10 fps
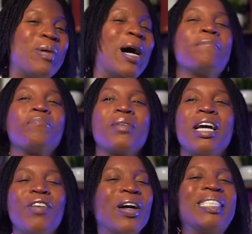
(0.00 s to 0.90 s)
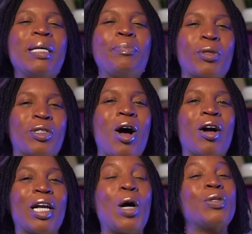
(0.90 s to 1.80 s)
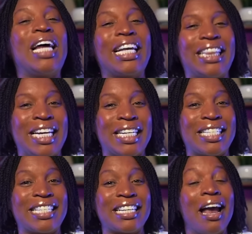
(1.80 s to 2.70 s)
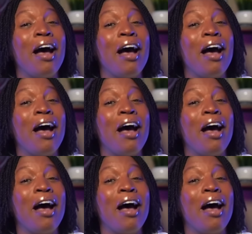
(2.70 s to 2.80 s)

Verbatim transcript: but very simple song. It goes like this.